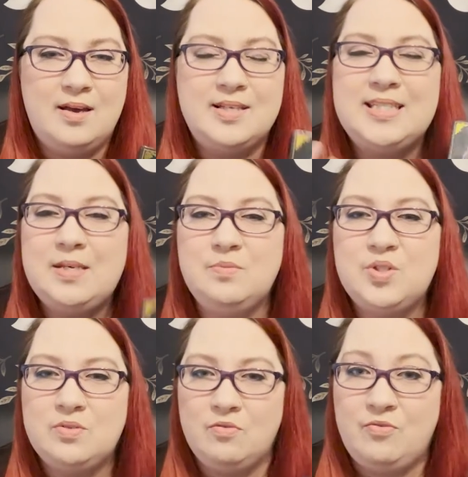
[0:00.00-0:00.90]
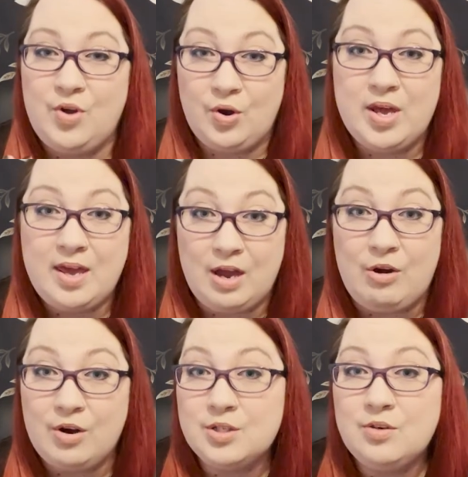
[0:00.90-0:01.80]
seems very
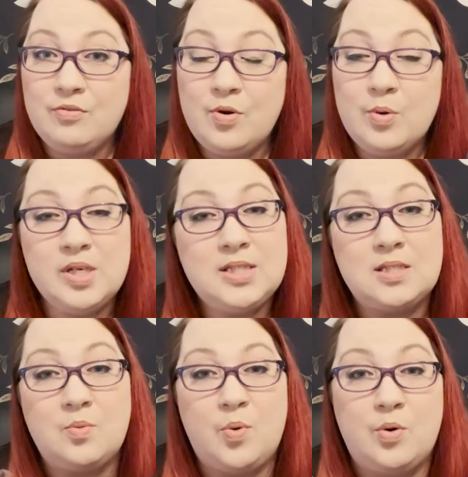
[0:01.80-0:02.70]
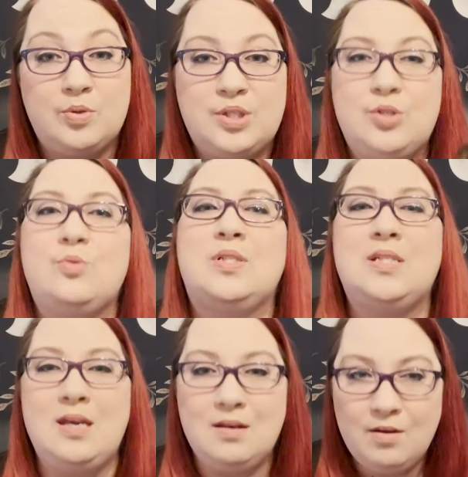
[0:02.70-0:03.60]
character focused as opposed to
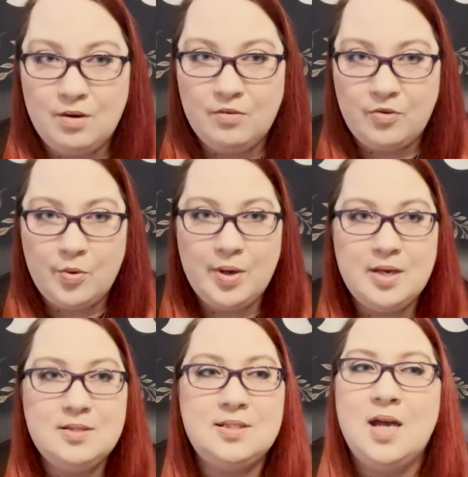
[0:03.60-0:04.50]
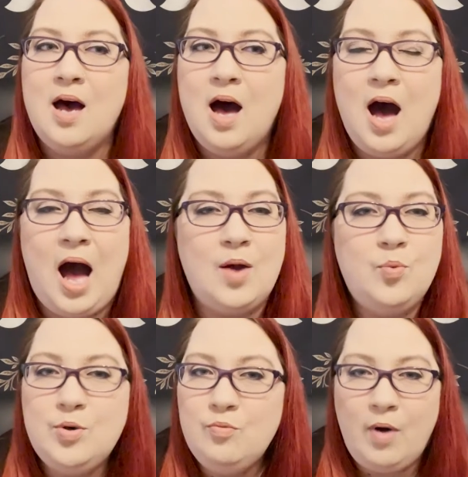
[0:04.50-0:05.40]
scene focused, I
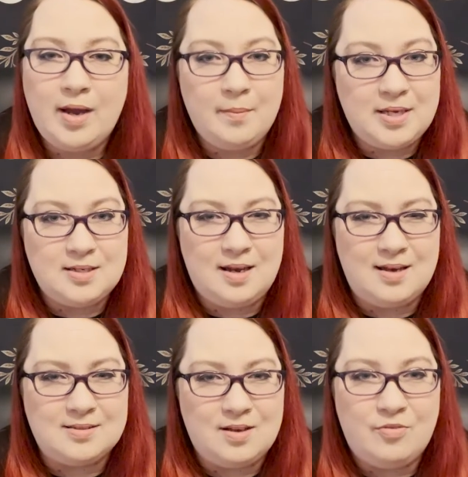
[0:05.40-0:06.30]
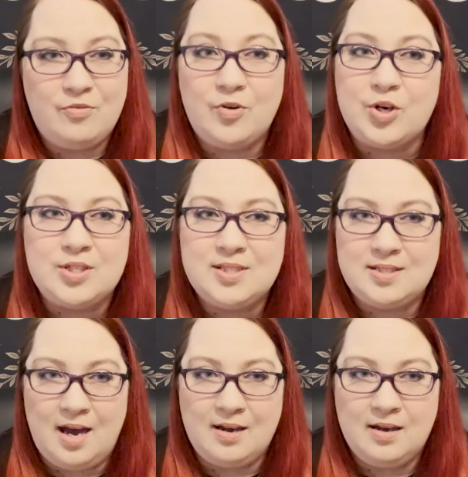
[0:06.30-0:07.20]
wouldn't recommend it as a first
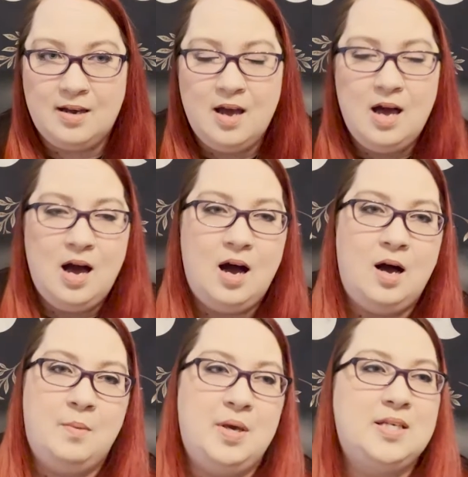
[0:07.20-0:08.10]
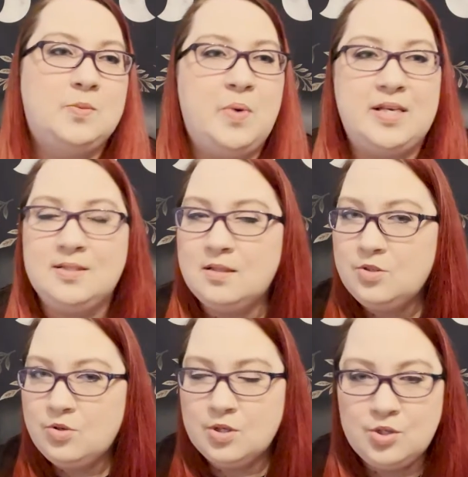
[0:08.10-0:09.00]
deck. It's based on the
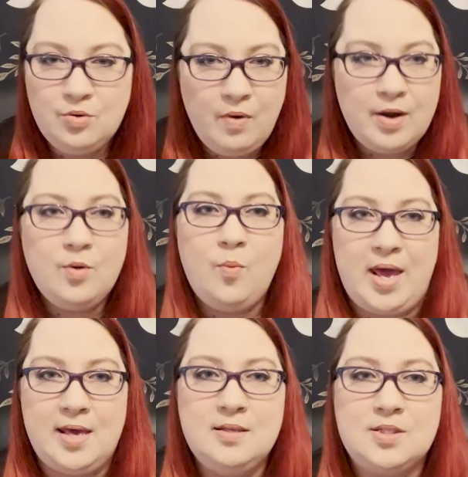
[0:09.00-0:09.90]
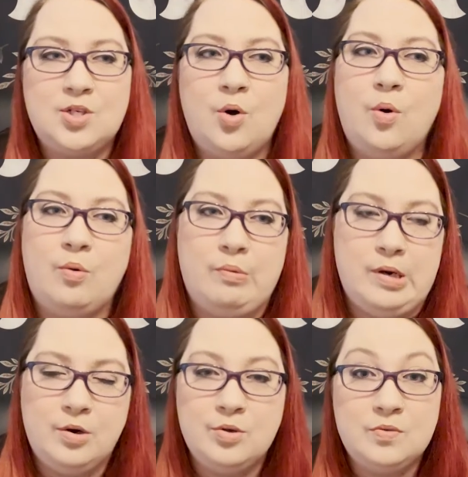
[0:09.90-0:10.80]
traditional Rider-Waite, so a
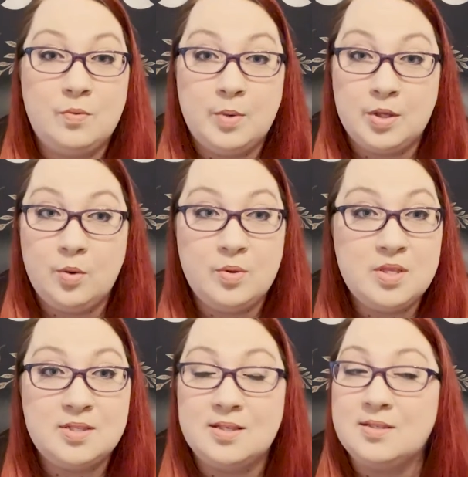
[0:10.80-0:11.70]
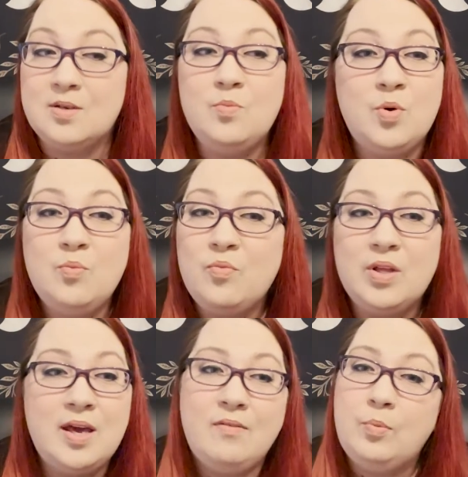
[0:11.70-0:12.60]
reader who's familiar with the system wouldn't
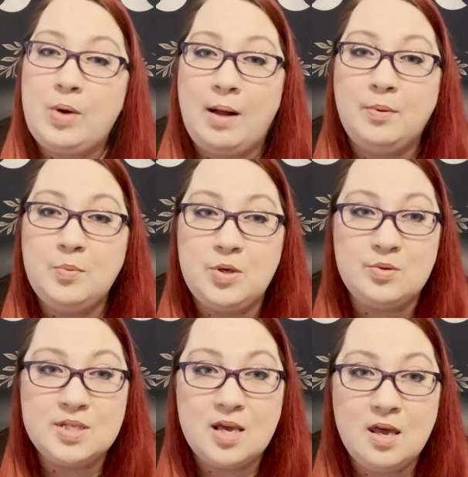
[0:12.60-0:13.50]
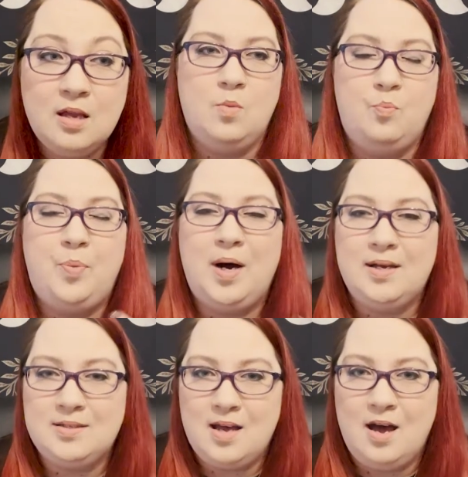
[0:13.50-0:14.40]
really have a problem using it,
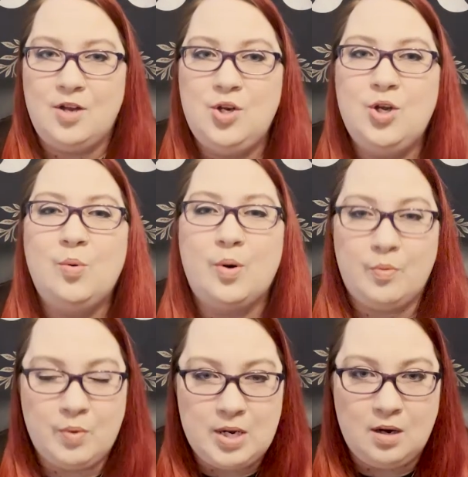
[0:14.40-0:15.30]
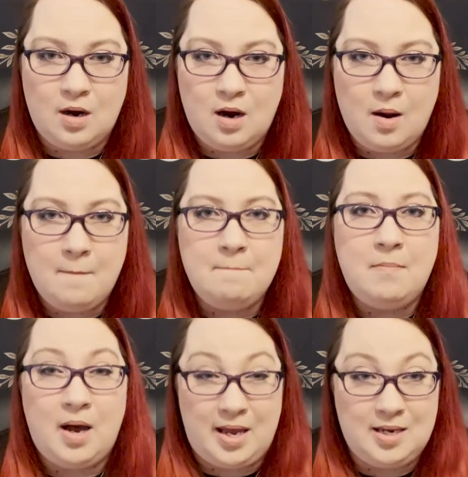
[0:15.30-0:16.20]
but a newer reader
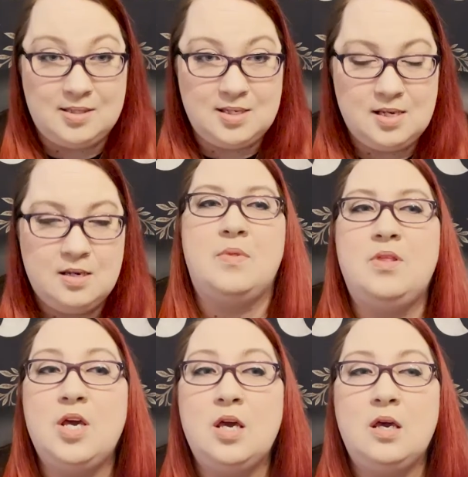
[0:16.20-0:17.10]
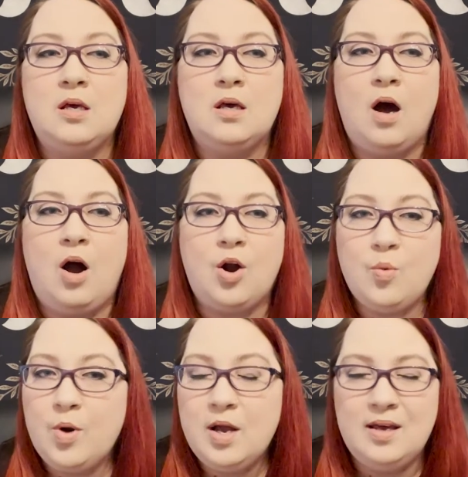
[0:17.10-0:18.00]
might. The
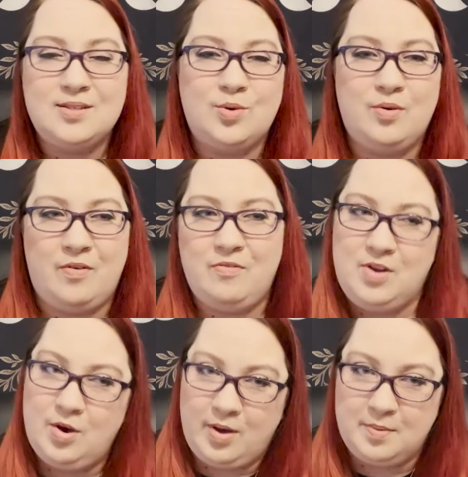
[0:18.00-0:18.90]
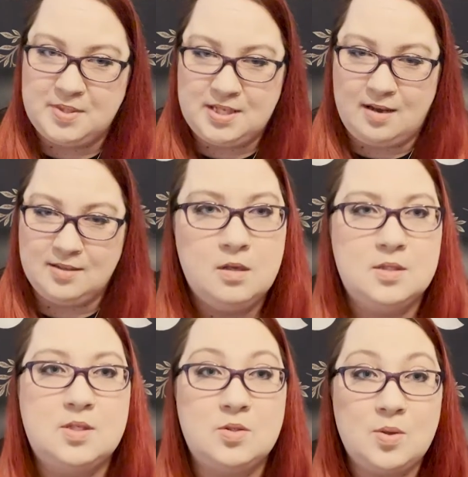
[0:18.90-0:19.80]
artwork is sort of a video game style,
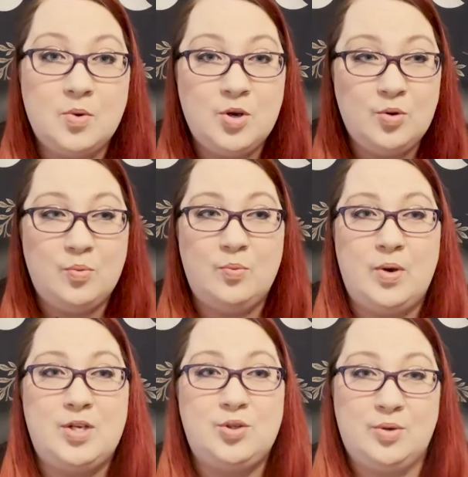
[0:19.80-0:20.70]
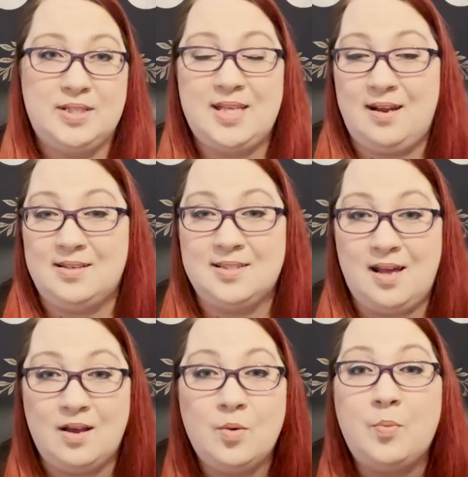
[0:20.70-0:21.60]
so someone who enjoys that
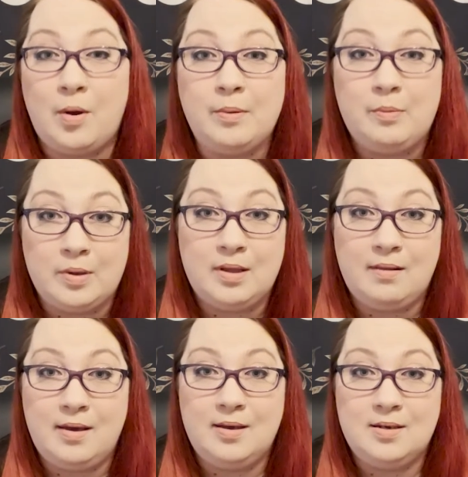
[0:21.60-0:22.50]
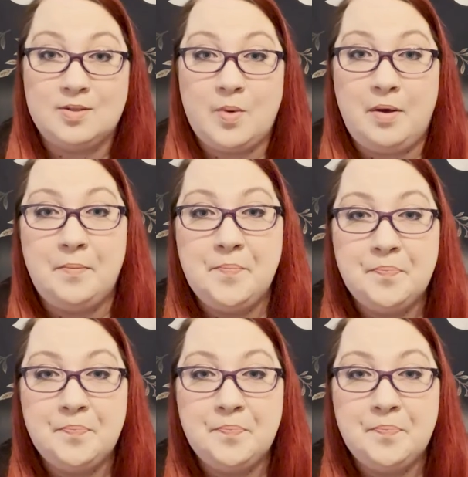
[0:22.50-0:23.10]
aesthetic would probably really like it as well.